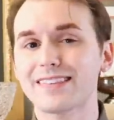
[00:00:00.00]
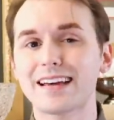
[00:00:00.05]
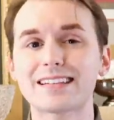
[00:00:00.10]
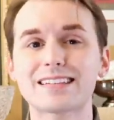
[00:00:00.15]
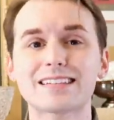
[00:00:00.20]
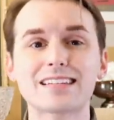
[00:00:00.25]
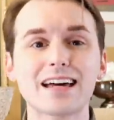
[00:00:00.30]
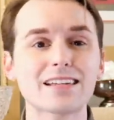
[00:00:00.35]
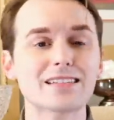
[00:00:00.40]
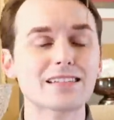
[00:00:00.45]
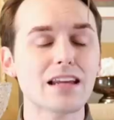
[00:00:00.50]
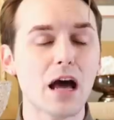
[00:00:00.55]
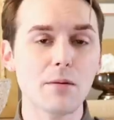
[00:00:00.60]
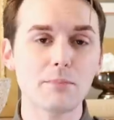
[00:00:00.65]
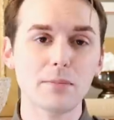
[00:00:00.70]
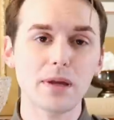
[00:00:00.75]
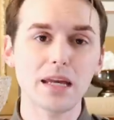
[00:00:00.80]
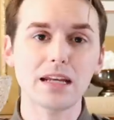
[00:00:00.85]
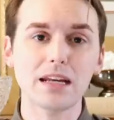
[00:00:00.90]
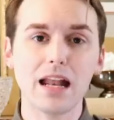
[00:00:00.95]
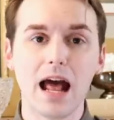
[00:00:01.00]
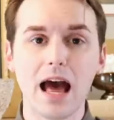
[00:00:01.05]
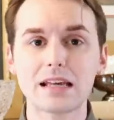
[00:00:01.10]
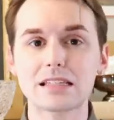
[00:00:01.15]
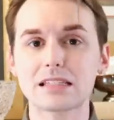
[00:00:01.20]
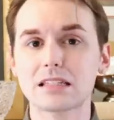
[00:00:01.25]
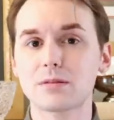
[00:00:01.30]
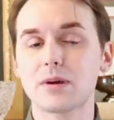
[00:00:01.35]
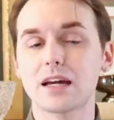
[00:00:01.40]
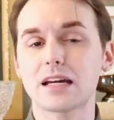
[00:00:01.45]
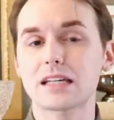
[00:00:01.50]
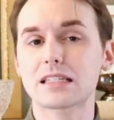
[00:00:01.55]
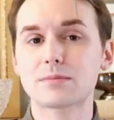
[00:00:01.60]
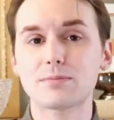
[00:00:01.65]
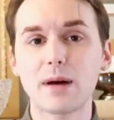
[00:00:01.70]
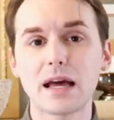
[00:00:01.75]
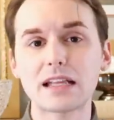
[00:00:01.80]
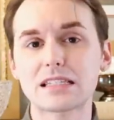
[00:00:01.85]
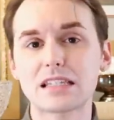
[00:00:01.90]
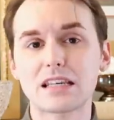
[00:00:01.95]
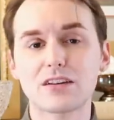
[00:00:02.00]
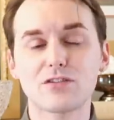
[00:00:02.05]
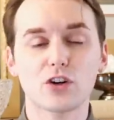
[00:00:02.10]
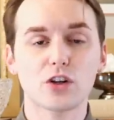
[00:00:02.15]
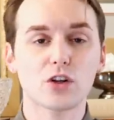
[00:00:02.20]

That does not mean it has to be expensive